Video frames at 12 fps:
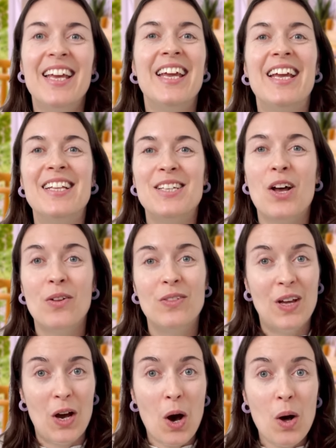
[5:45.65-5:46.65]
It's on
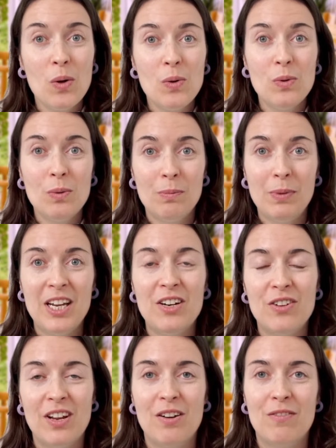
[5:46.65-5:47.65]
the whole
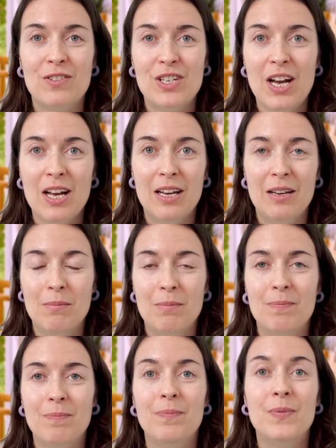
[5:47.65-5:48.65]
period of time
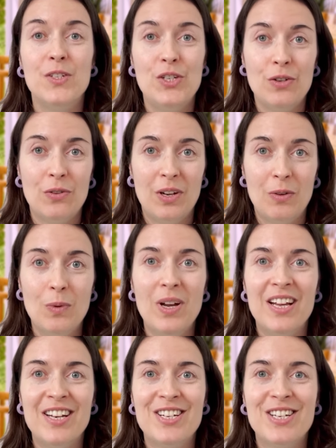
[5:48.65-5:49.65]
during
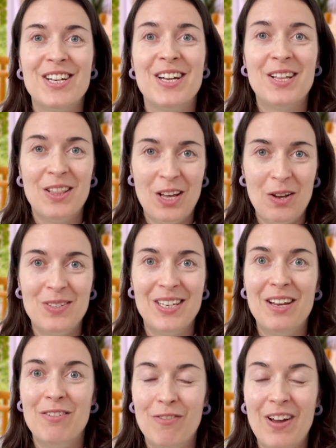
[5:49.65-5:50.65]
which those
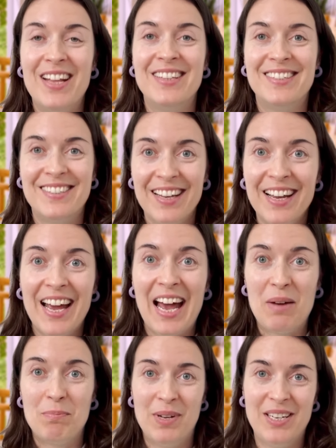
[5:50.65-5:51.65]
events
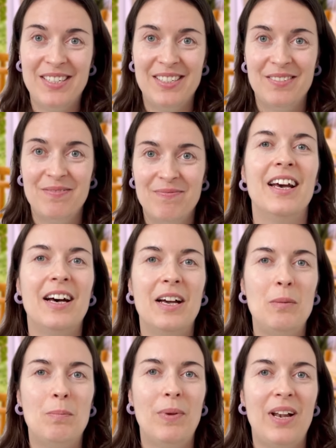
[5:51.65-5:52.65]
happen.
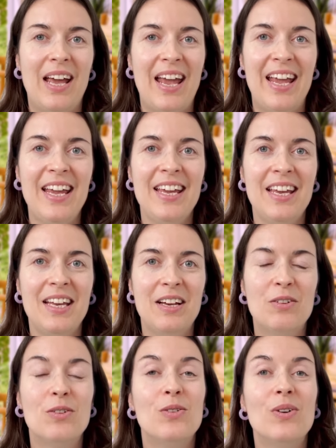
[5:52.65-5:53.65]
I play,
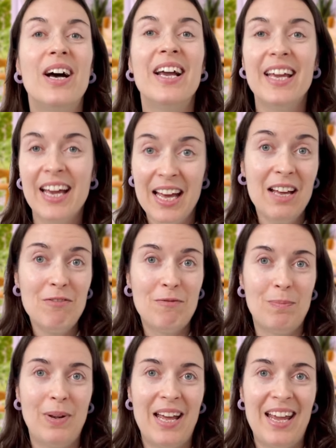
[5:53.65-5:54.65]
or I have
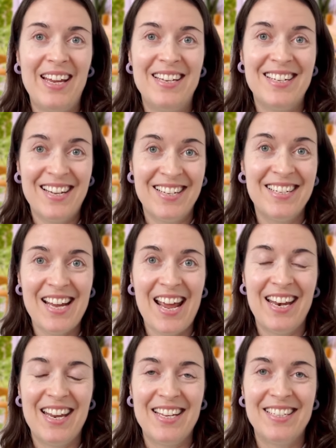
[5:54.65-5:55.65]
played
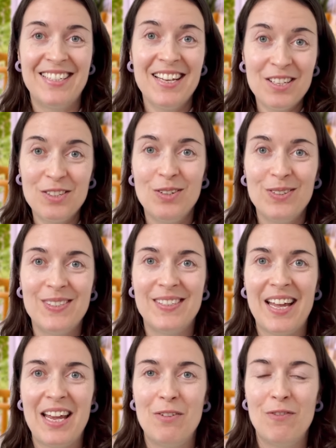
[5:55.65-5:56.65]
tennis to
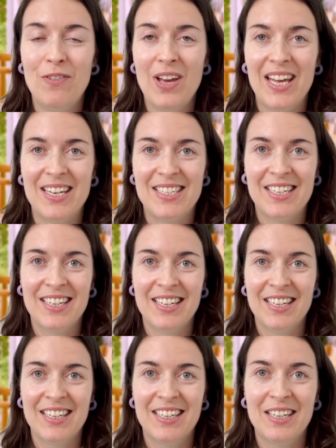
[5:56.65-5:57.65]
stay fit.
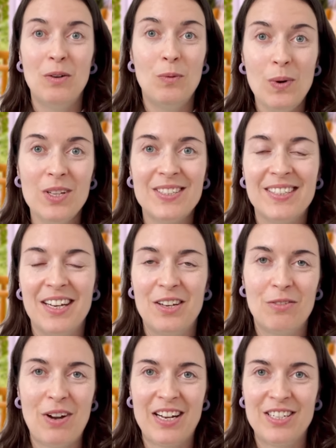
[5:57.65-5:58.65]
What's the
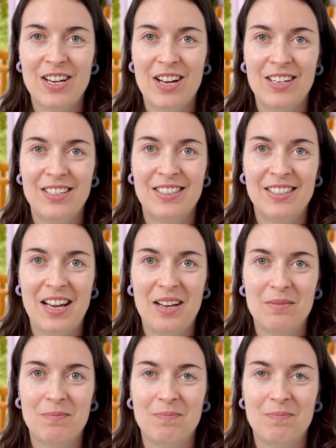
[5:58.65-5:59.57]
correct answer?